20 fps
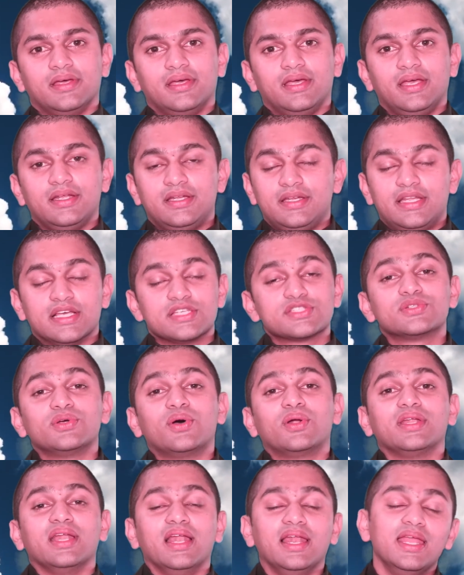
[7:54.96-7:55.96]
It does
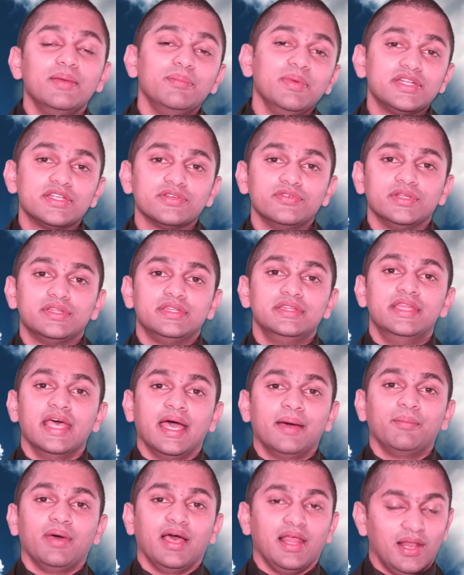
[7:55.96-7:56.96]
not limit with
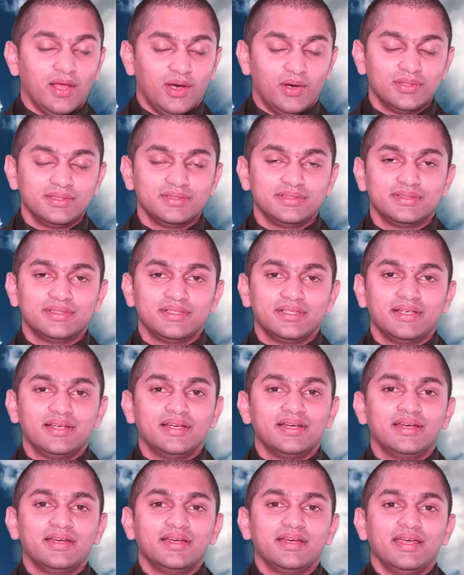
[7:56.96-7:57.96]
them alone.
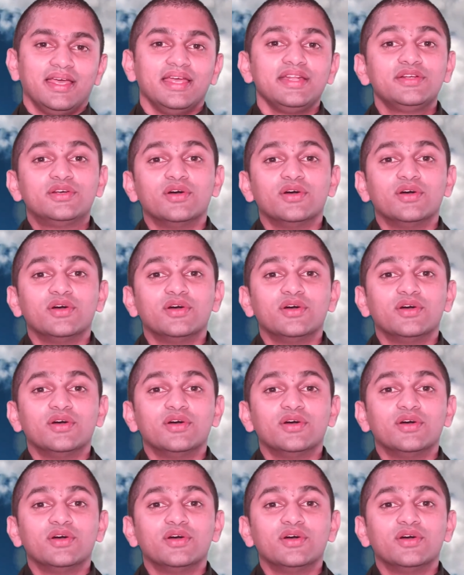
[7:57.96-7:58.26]
It